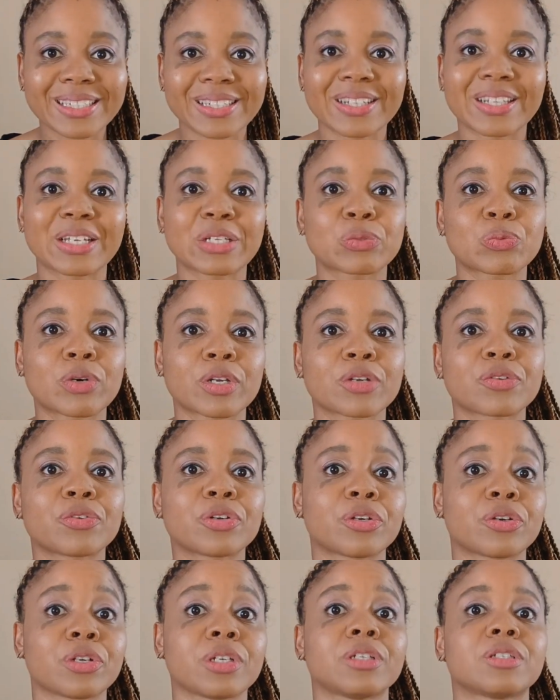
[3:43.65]
So that's one of
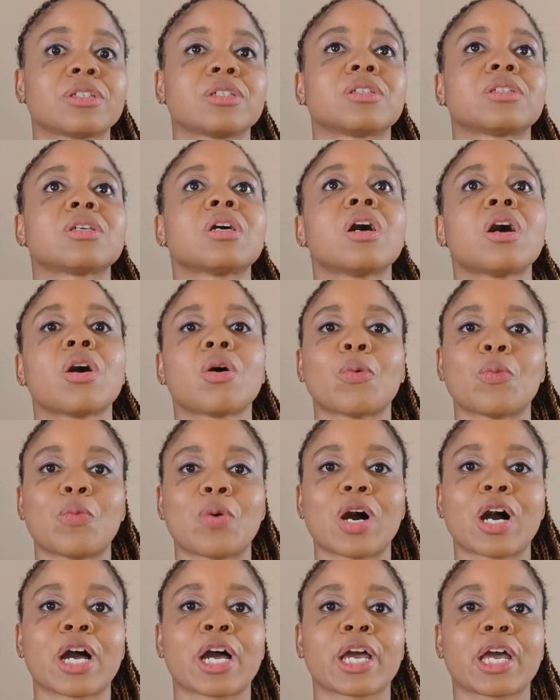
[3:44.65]
the reasons
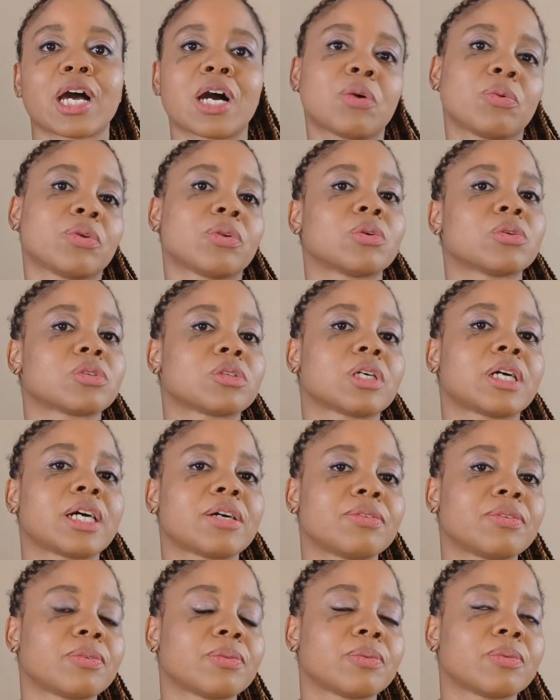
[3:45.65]
why I would also
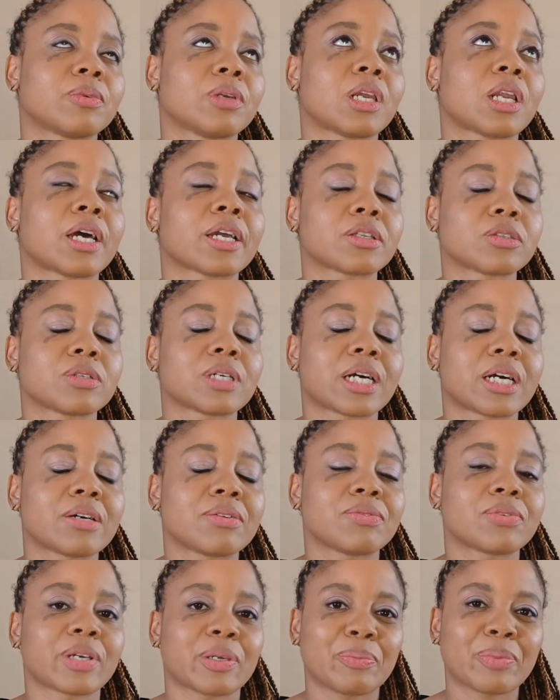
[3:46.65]
have liked to
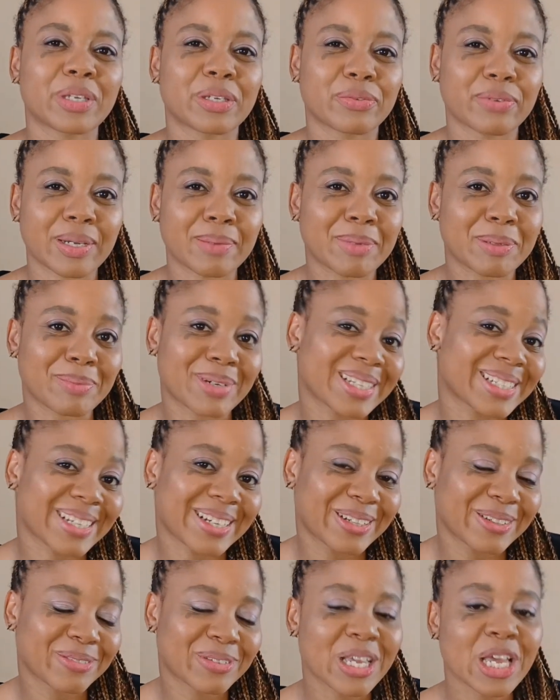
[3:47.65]
have a big family
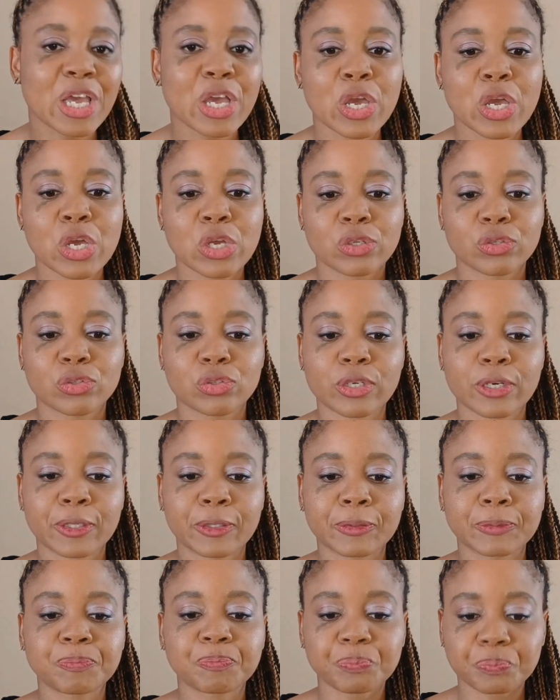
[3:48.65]
myself.
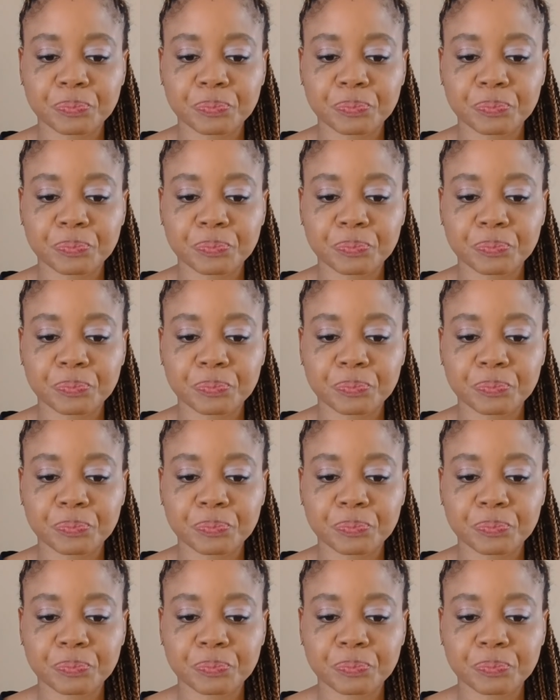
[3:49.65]
So